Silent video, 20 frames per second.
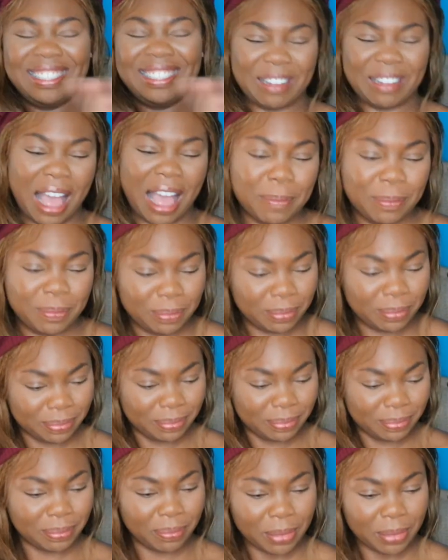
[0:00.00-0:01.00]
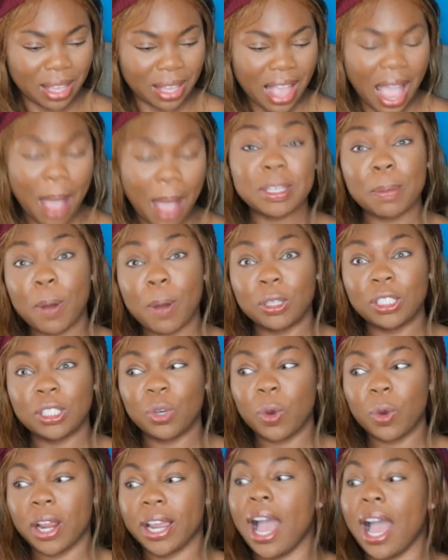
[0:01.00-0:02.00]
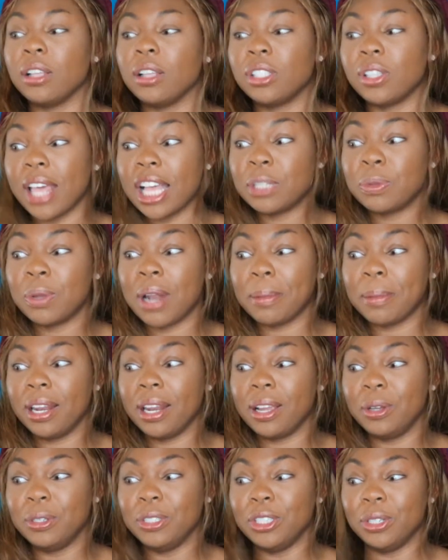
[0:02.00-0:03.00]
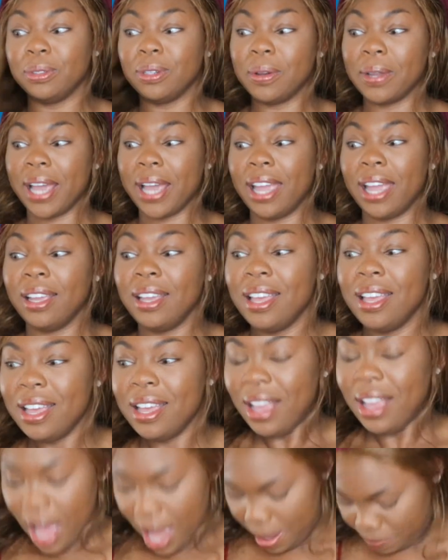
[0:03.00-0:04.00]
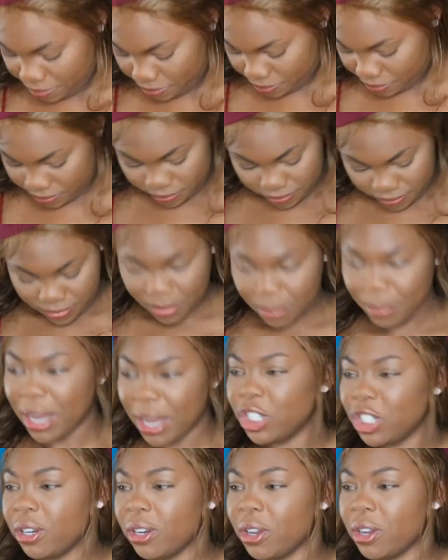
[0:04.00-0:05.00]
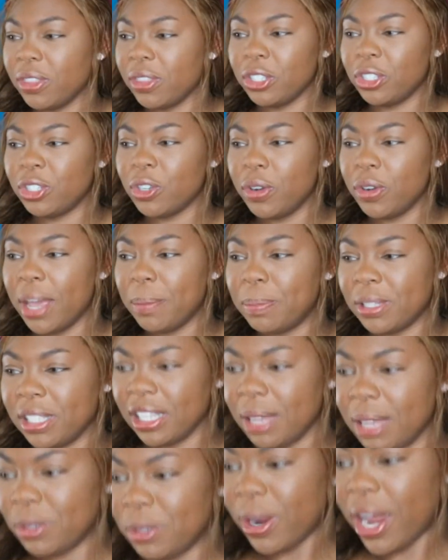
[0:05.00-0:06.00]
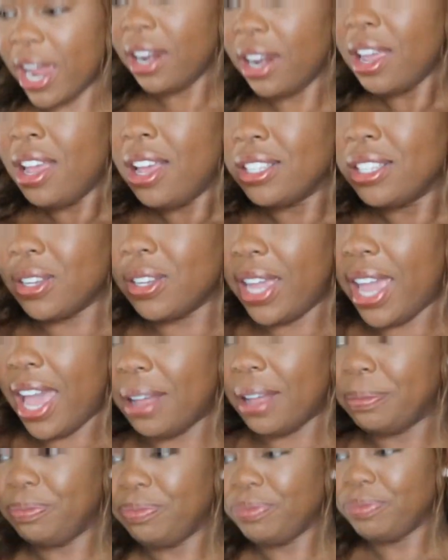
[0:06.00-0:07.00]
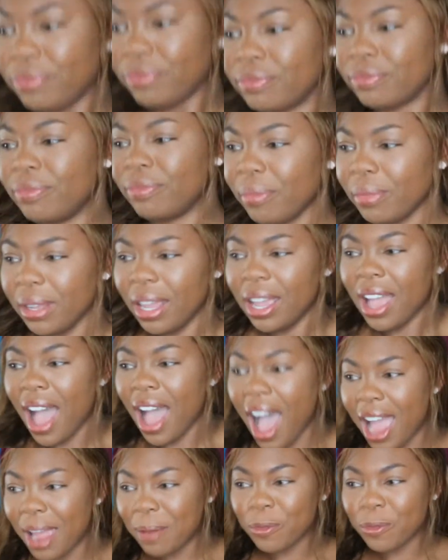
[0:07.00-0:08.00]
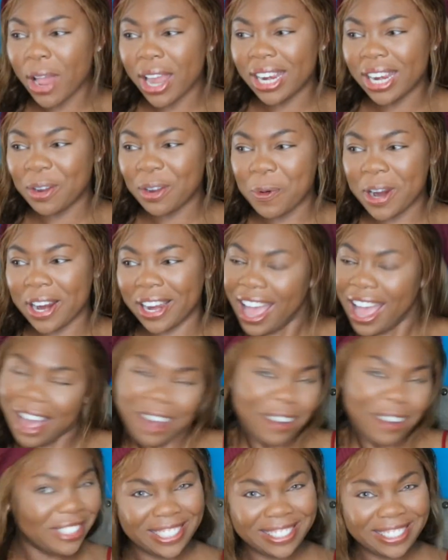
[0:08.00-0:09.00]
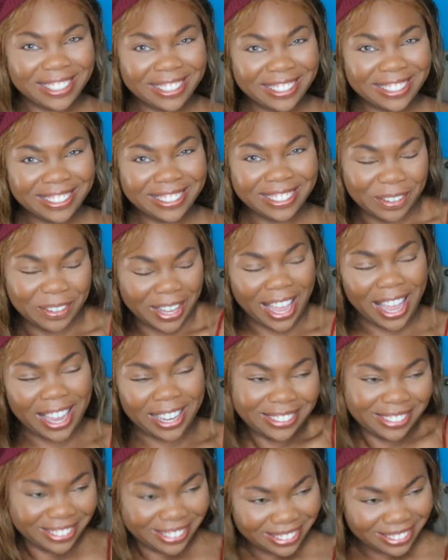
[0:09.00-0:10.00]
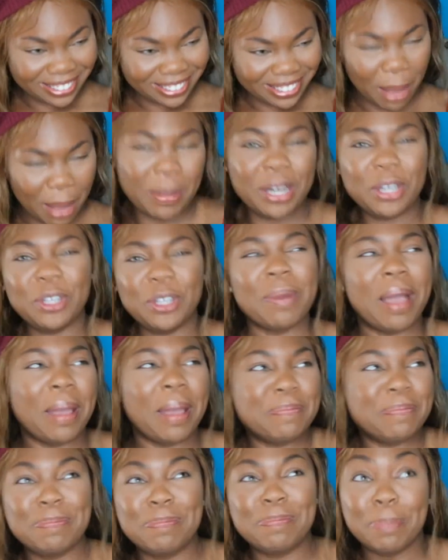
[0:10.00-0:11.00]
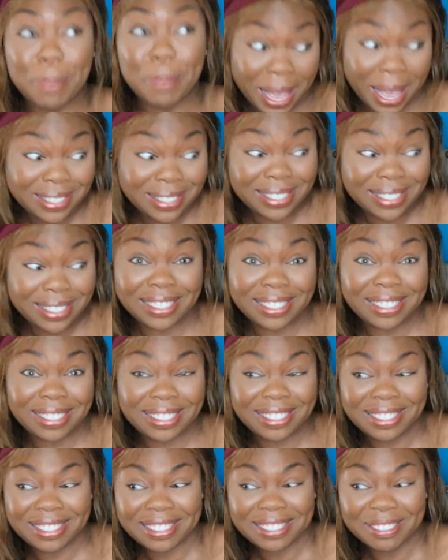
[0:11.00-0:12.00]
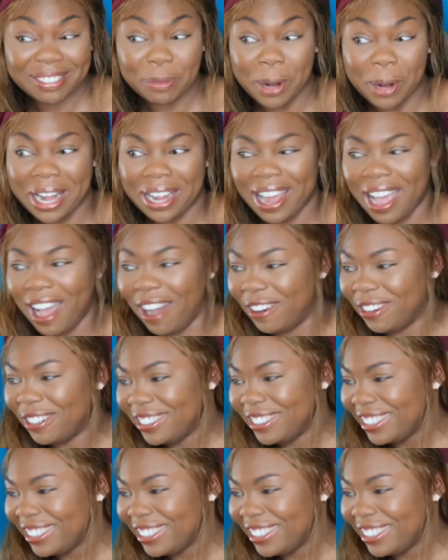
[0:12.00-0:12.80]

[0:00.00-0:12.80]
I'm supposed to work out, so that's what I'm going to go do, okay? Make sure there's no nip slips, right? So yeah, I'm ready to work out, okay? I'm going to do my bestest right now.